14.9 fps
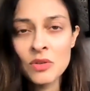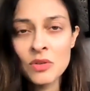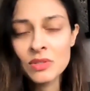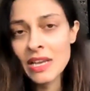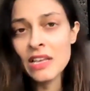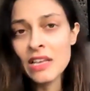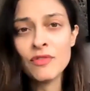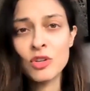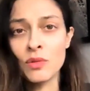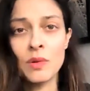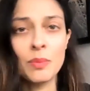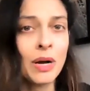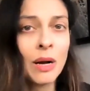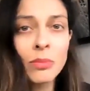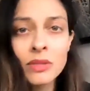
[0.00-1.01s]
say if you're a
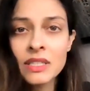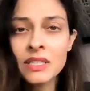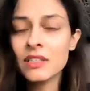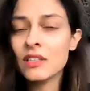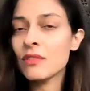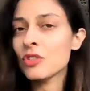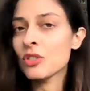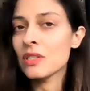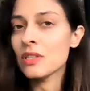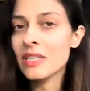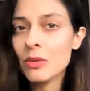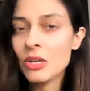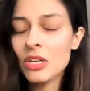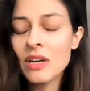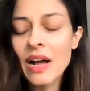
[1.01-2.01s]
Republican, if you're a
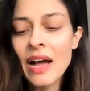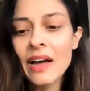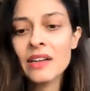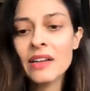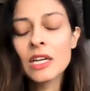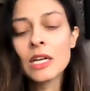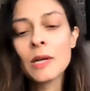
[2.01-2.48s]
Democrat.